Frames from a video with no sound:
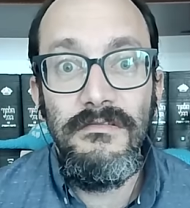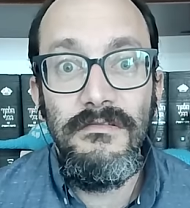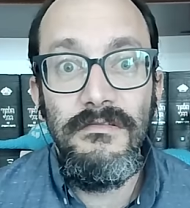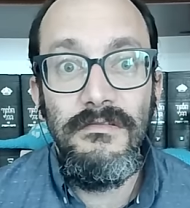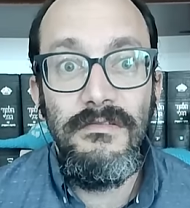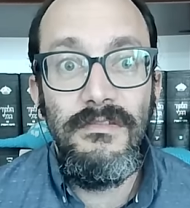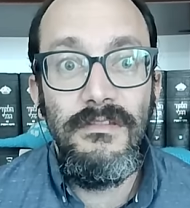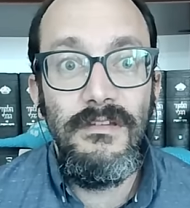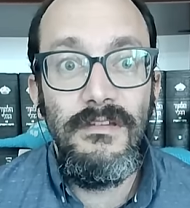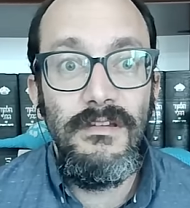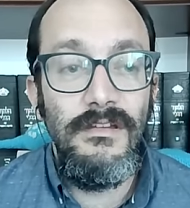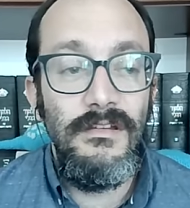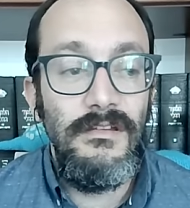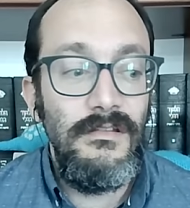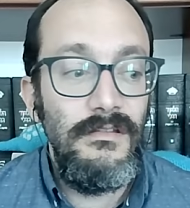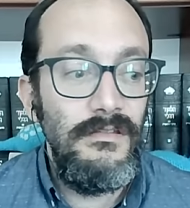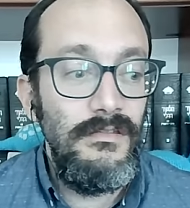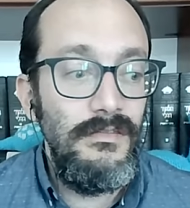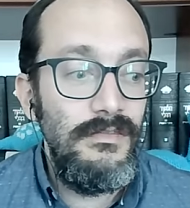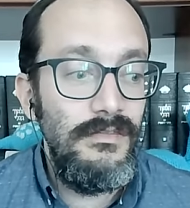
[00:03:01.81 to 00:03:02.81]

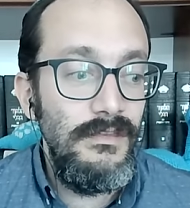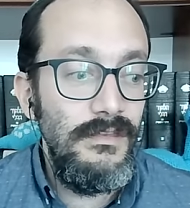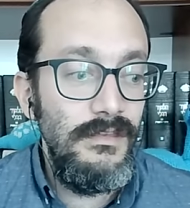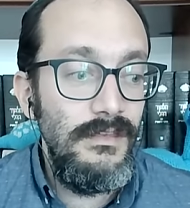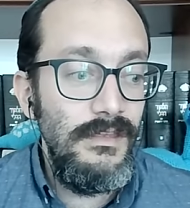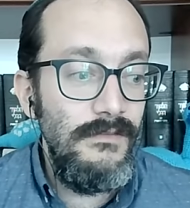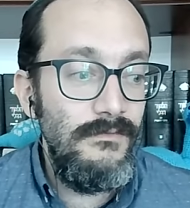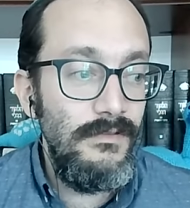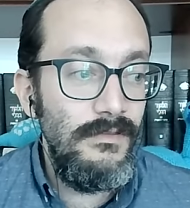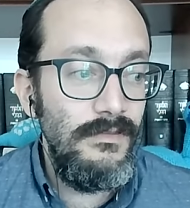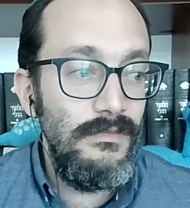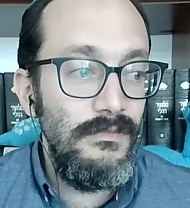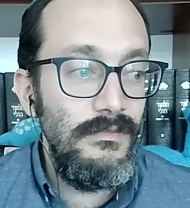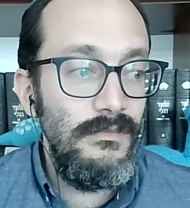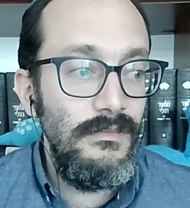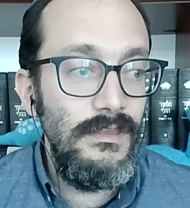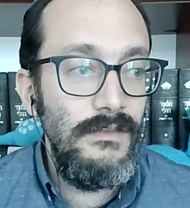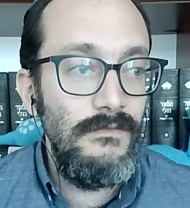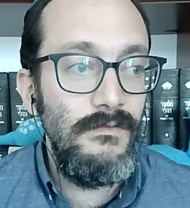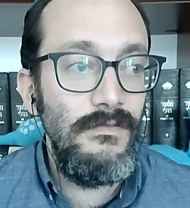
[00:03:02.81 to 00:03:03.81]
the the even
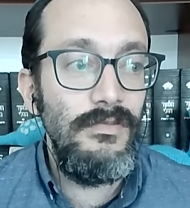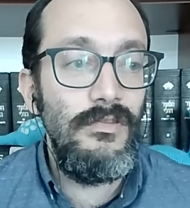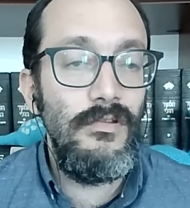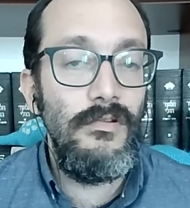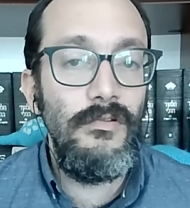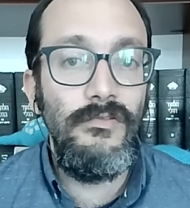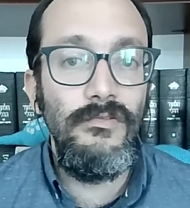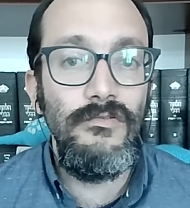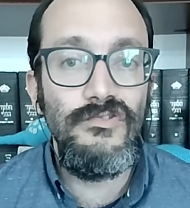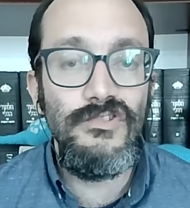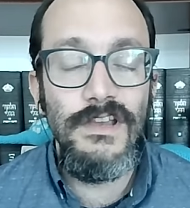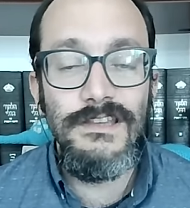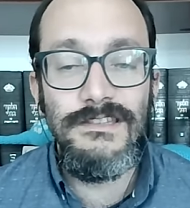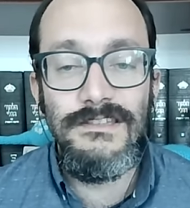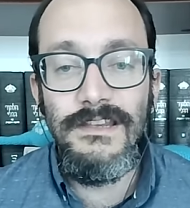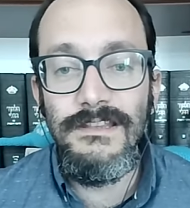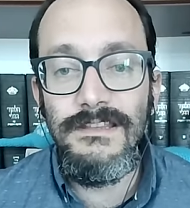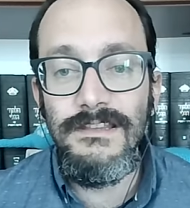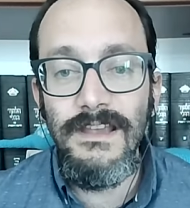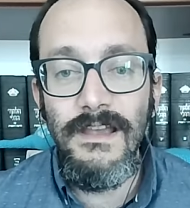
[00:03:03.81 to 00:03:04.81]
even those who chase
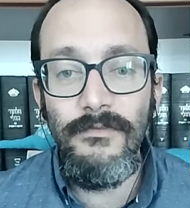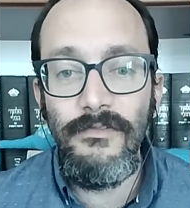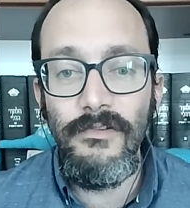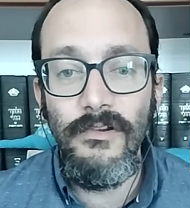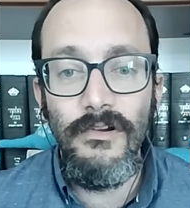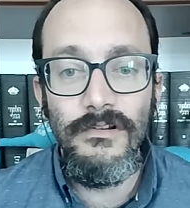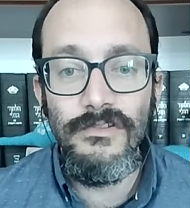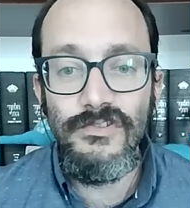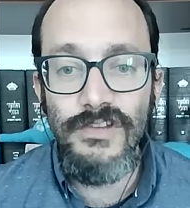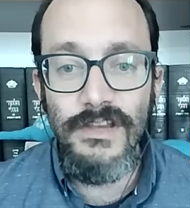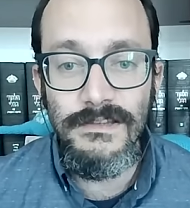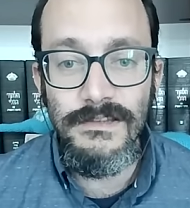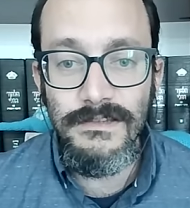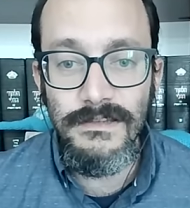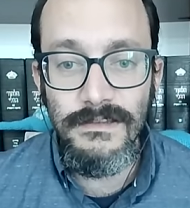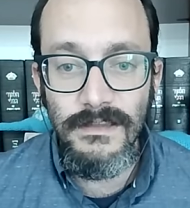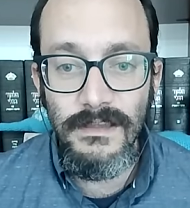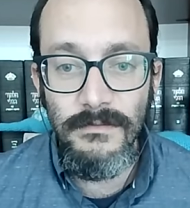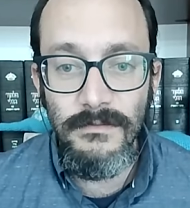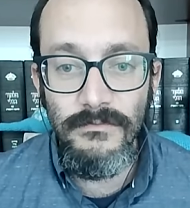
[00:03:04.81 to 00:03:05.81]
E T Fs aren't
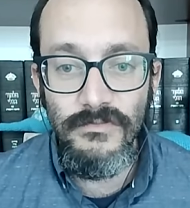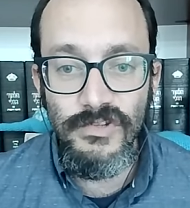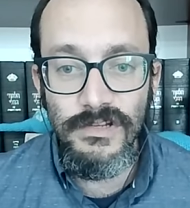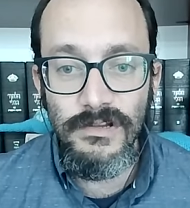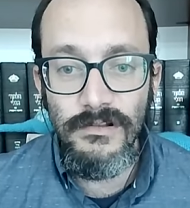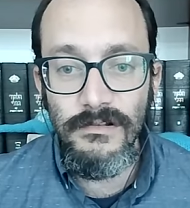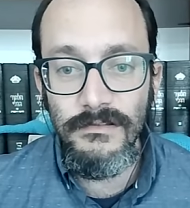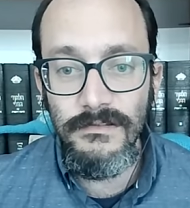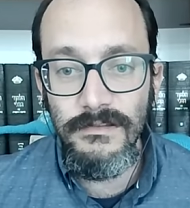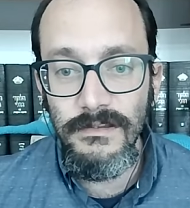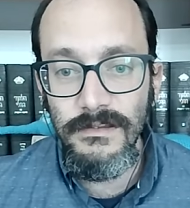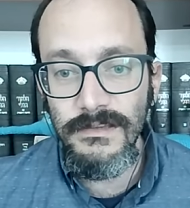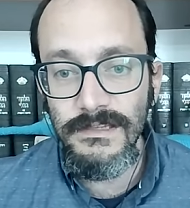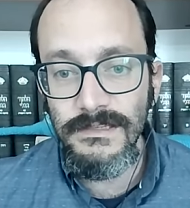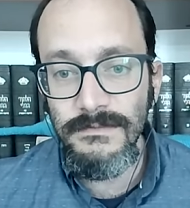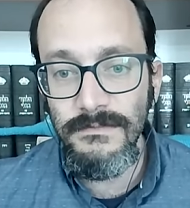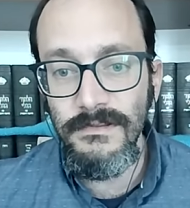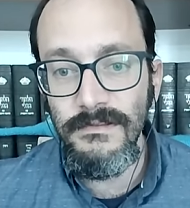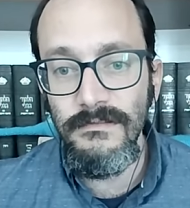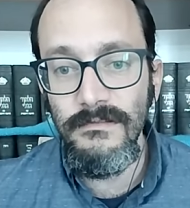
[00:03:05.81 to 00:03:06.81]
chasing them. G L D
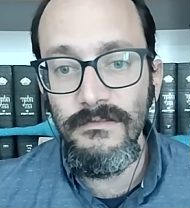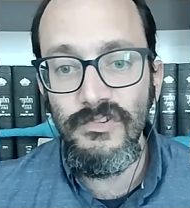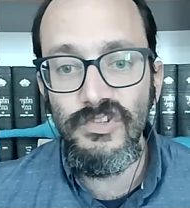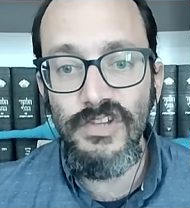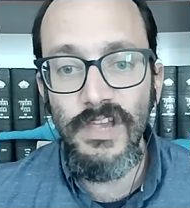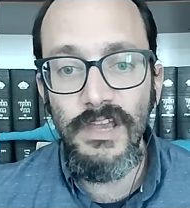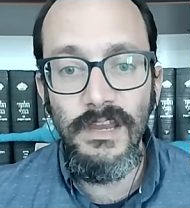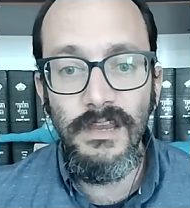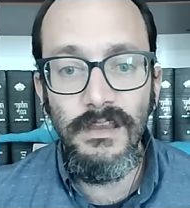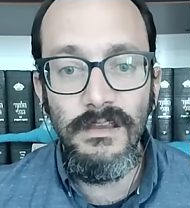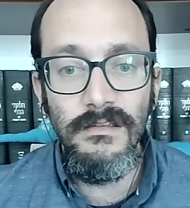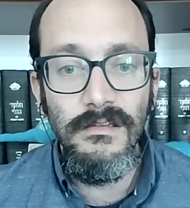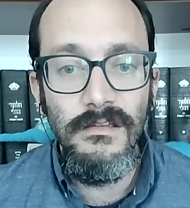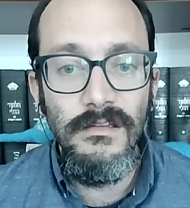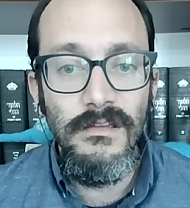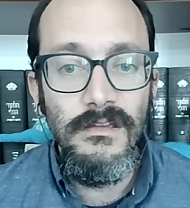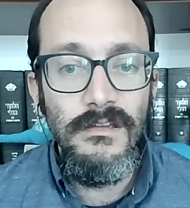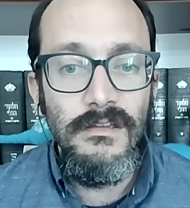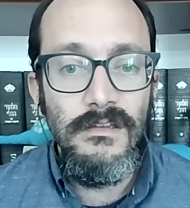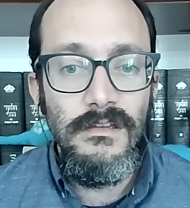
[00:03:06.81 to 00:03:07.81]
has been shedding
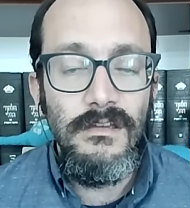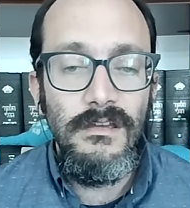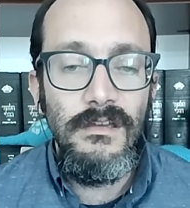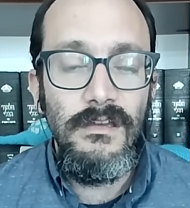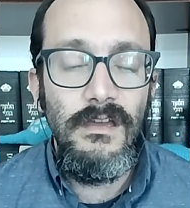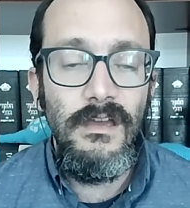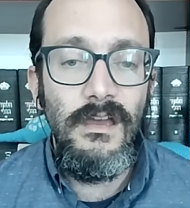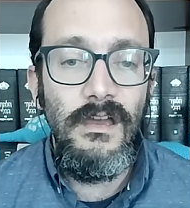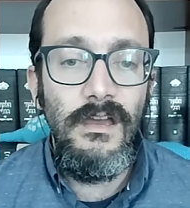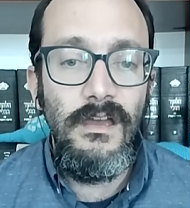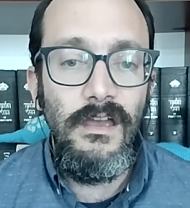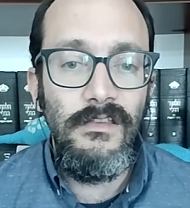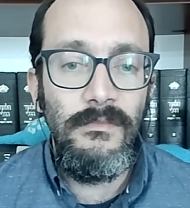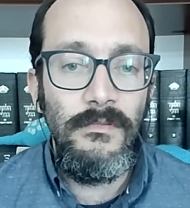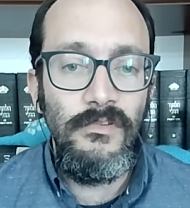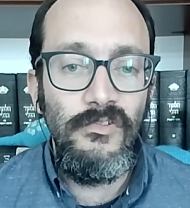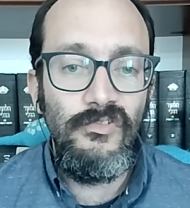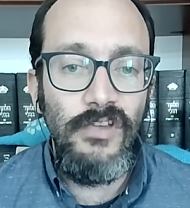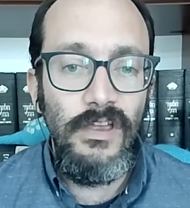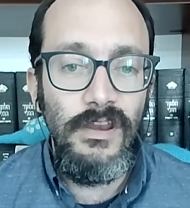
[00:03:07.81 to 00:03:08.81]
uh, has
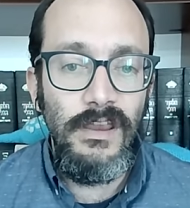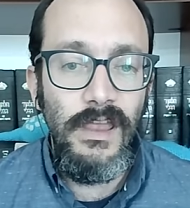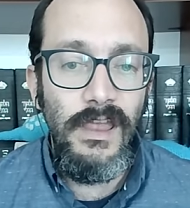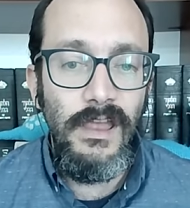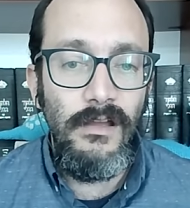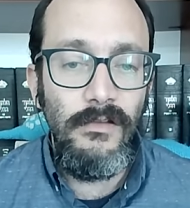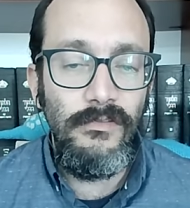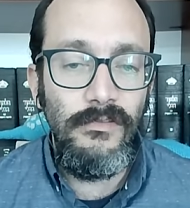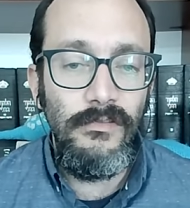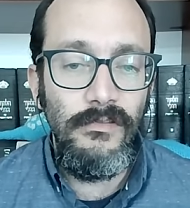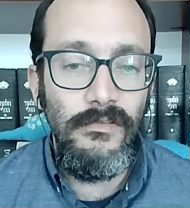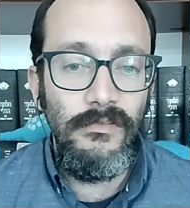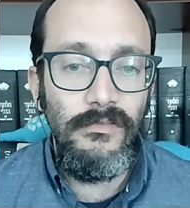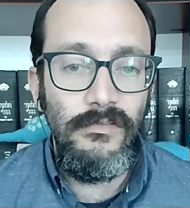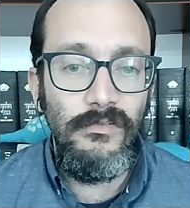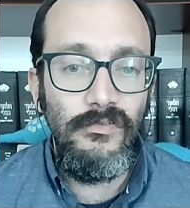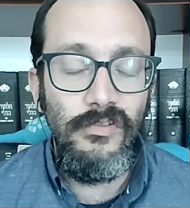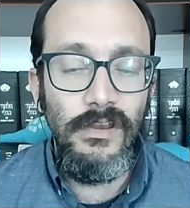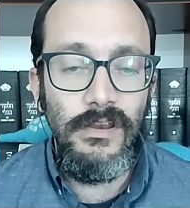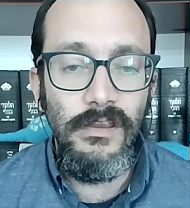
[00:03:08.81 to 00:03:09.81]
been shedding ounces,
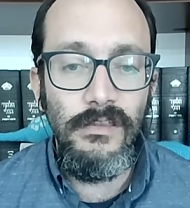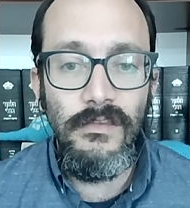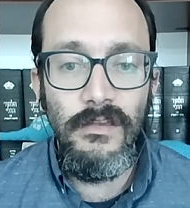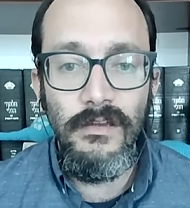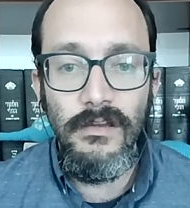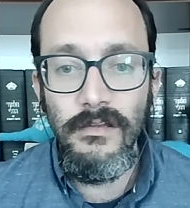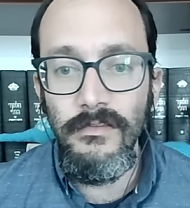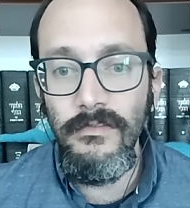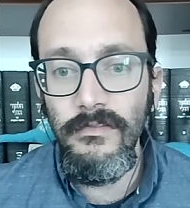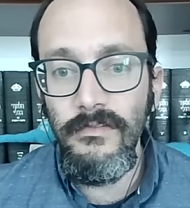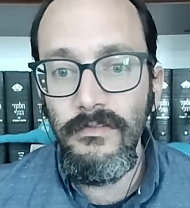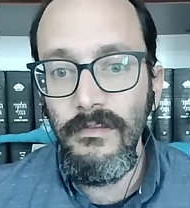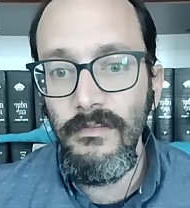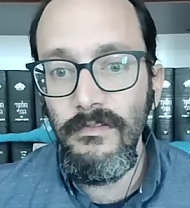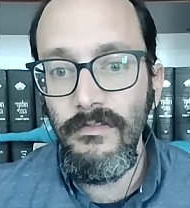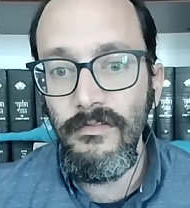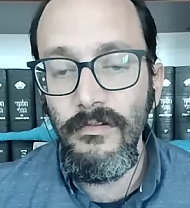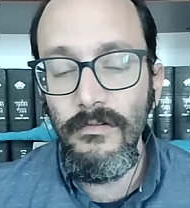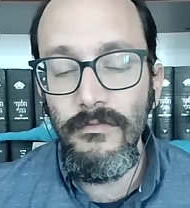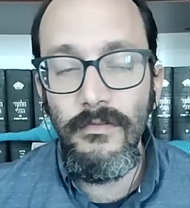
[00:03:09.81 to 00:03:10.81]
shedding tons,
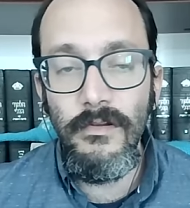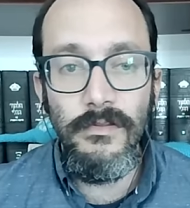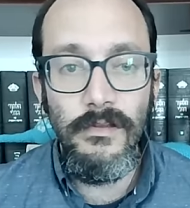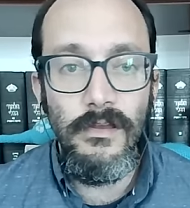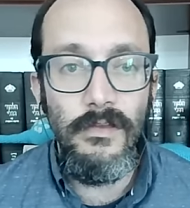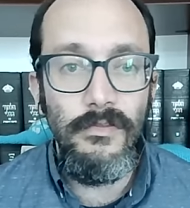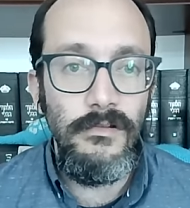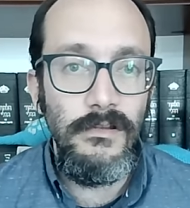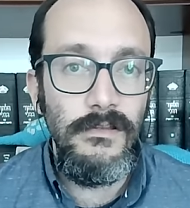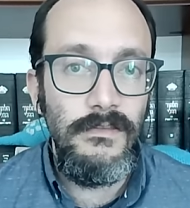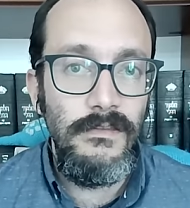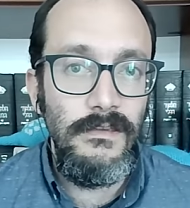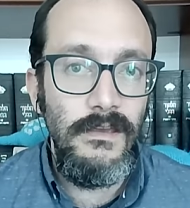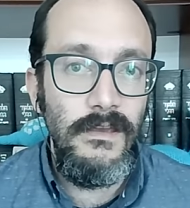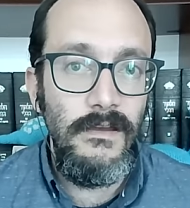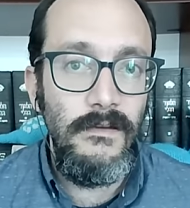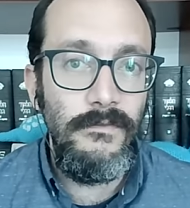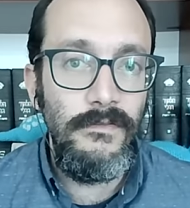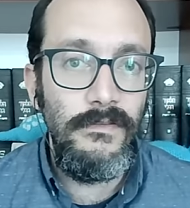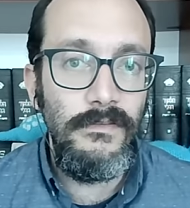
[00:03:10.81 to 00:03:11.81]
and so have all the other E T
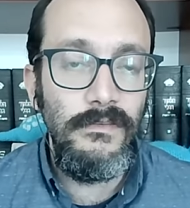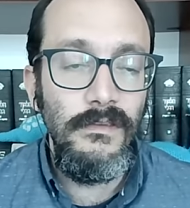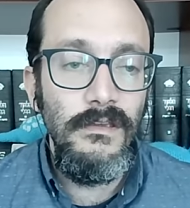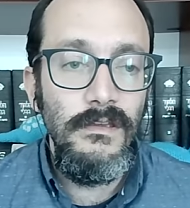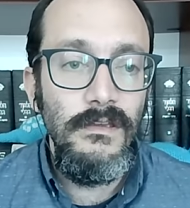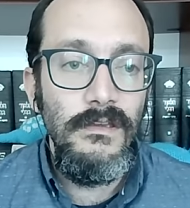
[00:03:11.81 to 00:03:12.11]
Fs.